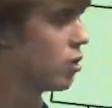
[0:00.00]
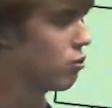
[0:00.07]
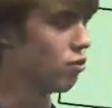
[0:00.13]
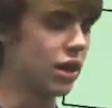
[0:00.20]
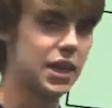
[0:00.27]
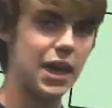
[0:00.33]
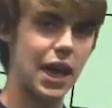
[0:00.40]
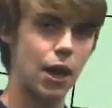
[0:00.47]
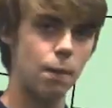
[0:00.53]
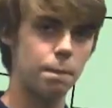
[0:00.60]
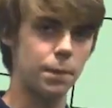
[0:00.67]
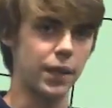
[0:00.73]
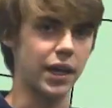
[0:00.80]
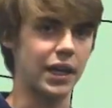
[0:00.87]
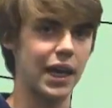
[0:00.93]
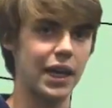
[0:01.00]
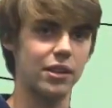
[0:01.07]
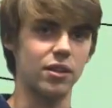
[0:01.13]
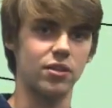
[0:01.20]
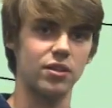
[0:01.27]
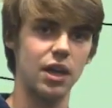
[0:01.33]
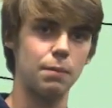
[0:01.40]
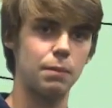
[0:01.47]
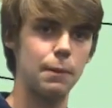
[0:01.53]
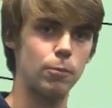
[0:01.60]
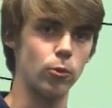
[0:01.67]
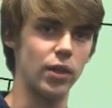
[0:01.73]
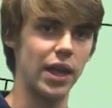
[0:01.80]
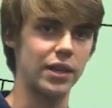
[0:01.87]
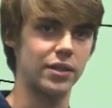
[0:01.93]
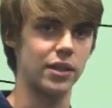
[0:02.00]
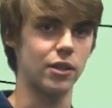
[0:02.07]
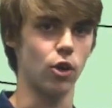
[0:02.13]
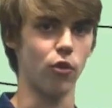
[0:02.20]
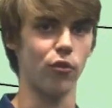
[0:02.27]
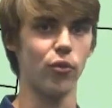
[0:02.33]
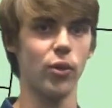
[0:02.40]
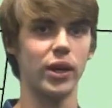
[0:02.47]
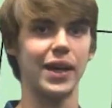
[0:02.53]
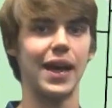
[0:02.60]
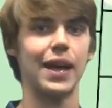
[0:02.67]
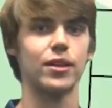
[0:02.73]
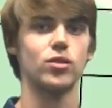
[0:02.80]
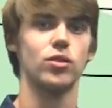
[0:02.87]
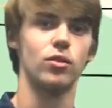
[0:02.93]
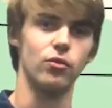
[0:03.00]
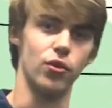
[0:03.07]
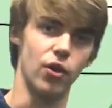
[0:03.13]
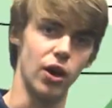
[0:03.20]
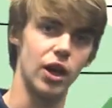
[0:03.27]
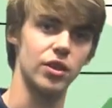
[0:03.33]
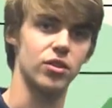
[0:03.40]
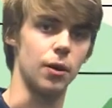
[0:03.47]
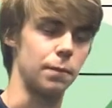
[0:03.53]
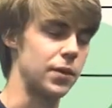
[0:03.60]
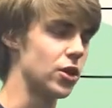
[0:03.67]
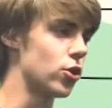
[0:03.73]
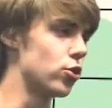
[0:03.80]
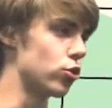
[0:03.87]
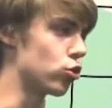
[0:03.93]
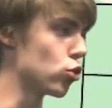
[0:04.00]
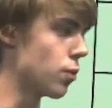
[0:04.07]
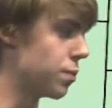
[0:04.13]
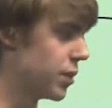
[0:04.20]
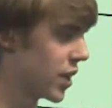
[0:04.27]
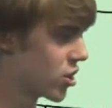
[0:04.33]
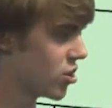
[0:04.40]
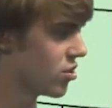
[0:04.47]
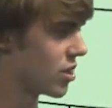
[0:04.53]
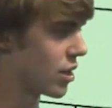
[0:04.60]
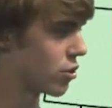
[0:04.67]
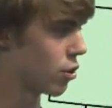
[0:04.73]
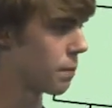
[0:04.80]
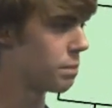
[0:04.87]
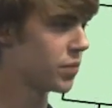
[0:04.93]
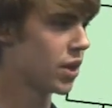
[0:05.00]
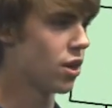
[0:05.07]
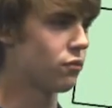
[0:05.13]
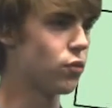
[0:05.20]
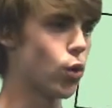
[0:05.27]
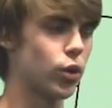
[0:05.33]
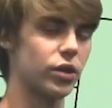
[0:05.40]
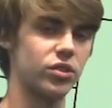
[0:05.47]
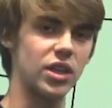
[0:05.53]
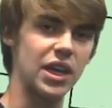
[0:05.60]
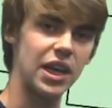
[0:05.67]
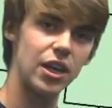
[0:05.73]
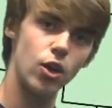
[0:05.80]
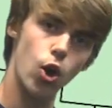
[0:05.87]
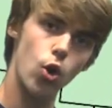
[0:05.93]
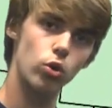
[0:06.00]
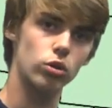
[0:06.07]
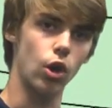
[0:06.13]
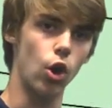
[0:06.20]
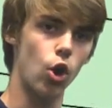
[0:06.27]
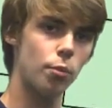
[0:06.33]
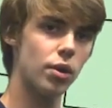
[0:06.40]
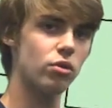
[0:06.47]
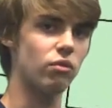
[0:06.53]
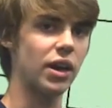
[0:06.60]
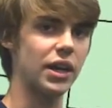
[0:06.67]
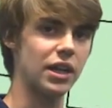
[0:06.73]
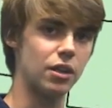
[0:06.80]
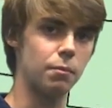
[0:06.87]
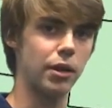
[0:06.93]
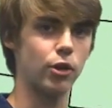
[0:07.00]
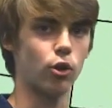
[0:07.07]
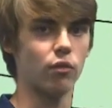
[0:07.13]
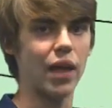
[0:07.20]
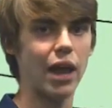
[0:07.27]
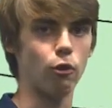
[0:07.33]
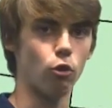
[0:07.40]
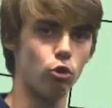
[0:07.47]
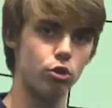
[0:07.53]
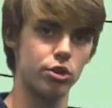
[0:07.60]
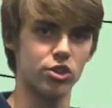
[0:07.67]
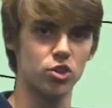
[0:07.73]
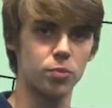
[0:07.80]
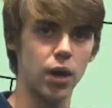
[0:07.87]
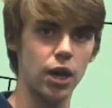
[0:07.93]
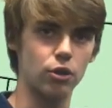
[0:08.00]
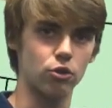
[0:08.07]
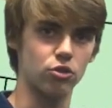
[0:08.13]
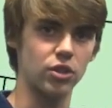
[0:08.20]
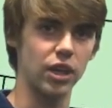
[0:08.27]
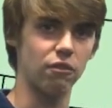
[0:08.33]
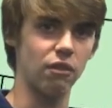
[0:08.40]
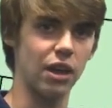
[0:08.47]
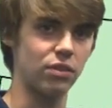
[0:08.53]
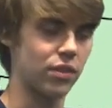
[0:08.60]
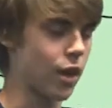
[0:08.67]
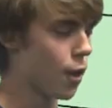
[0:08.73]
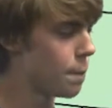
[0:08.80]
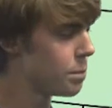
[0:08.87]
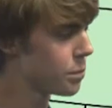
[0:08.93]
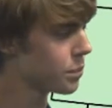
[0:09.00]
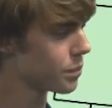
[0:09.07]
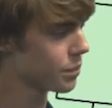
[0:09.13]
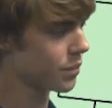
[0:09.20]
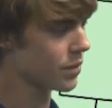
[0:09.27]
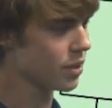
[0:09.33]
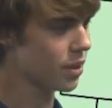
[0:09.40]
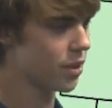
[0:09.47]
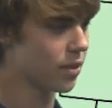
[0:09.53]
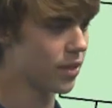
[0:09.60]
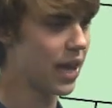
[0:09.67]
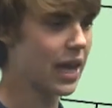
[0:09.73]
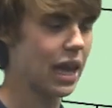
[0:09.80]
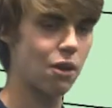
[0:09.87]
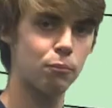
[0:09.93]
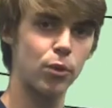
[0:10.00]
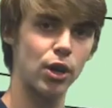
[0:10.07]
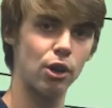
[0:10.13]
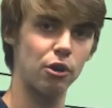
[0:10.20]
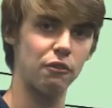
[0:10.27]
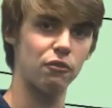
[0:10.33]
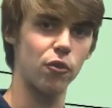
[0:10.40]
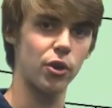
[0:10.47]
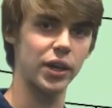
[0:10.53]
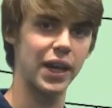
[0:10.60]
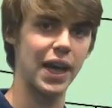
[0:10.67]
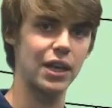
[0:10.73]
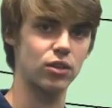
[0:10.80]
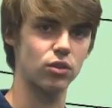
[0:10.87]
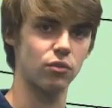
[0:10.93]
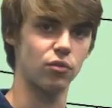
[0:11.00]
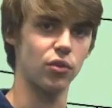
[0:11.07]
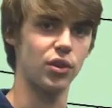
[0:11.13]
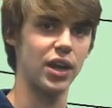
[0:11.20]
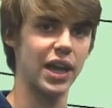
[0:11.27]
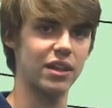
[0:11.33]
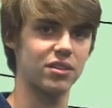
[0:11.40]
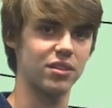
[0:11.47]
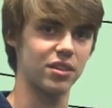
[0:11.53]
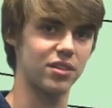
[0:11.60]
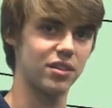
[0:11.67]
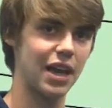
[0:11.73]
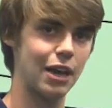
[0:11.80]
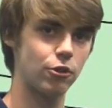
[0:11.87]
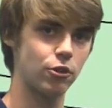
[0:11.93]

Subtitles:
Right now, again, the same people that did our forecast for us up here, the Storm Prediction Center, focused in Oklahoma, right in the middle of that orange spot you're seeing right there. They have put out a forecast for this